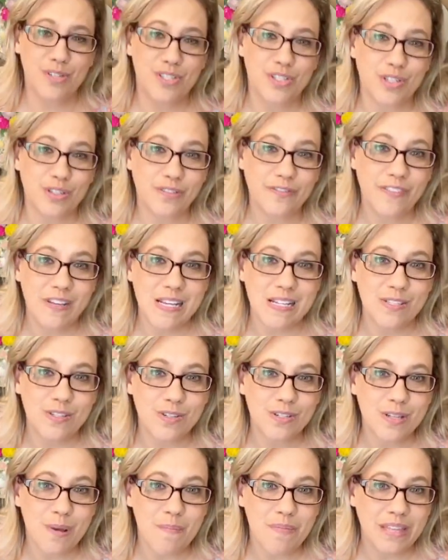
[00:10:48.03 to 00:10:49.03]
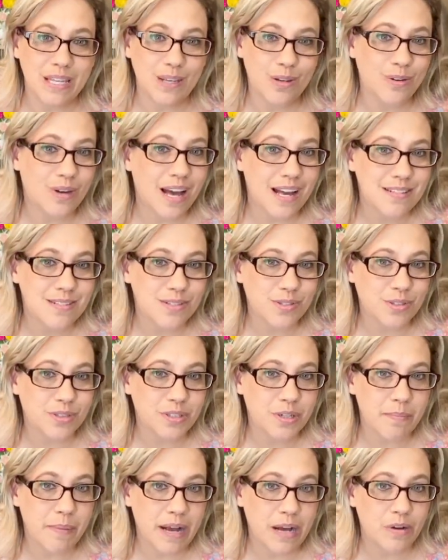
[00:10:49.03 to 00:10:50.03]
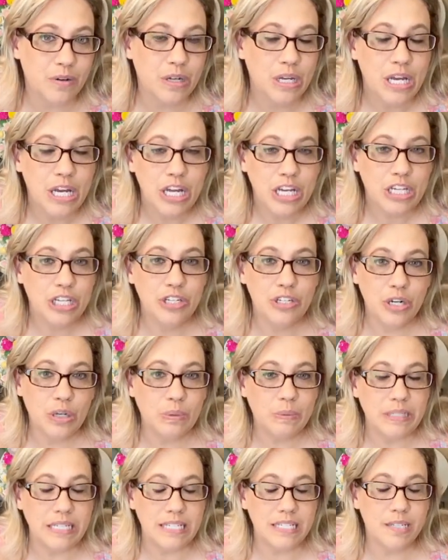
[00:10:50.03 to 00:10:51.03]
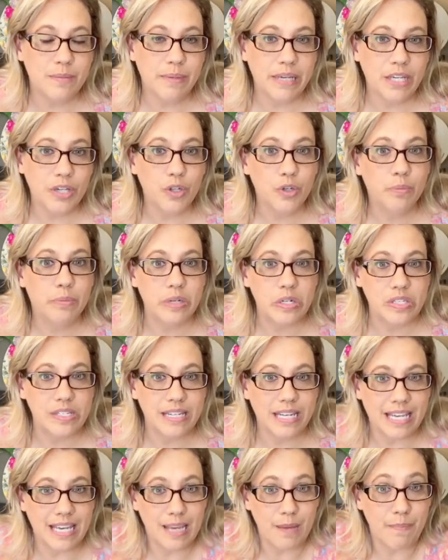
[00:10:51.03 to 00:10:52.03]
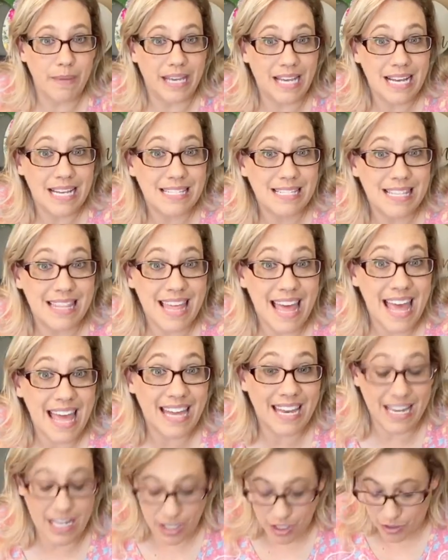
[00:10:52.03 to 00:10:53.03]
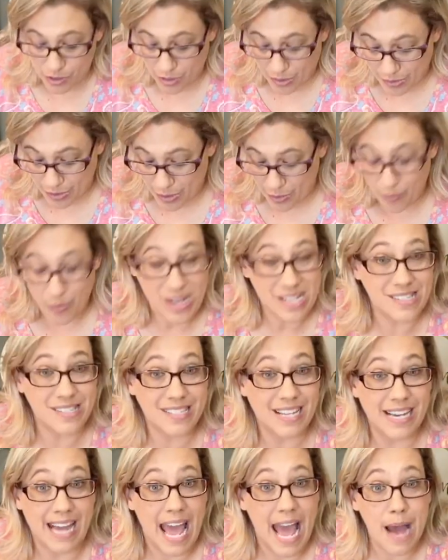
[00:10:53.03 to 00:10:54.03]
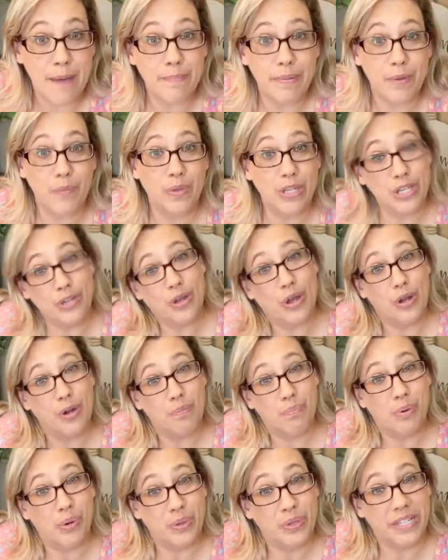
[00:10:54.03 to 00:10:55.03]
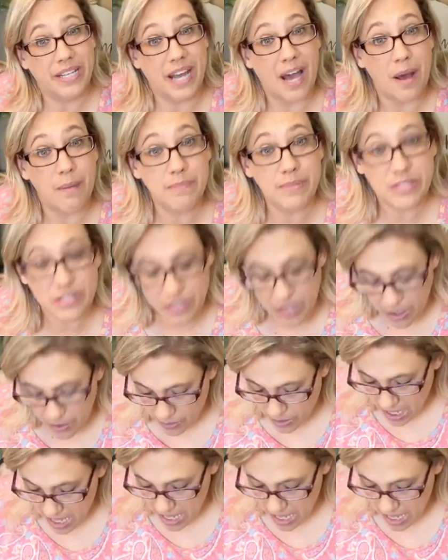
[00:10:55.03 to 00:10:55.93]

surface or something you're not certain about, you don't want it to be uber sticky because then you don't know what's going to happen when you go to pull it up. So